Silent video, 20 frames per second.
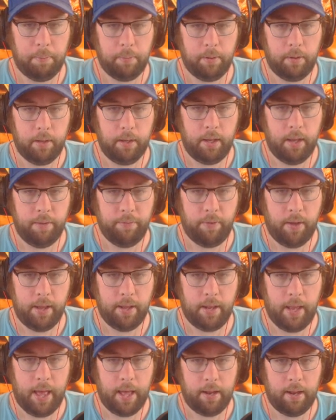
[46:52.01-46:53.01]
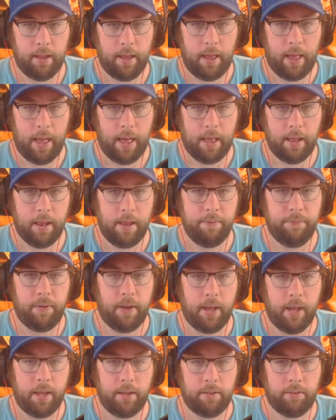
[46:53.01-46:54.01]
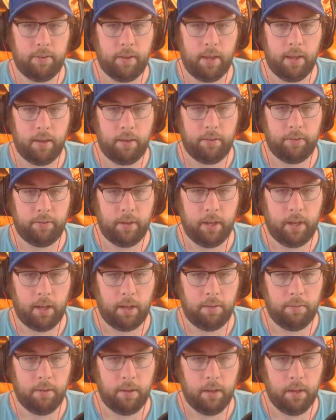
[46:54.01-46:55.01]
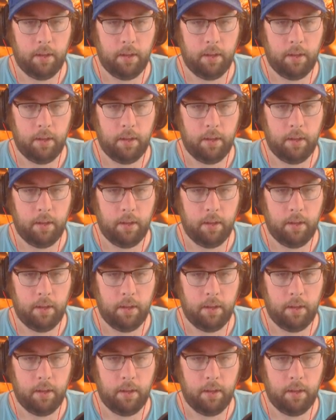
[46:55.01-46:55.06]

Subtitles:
but if I had set a stop,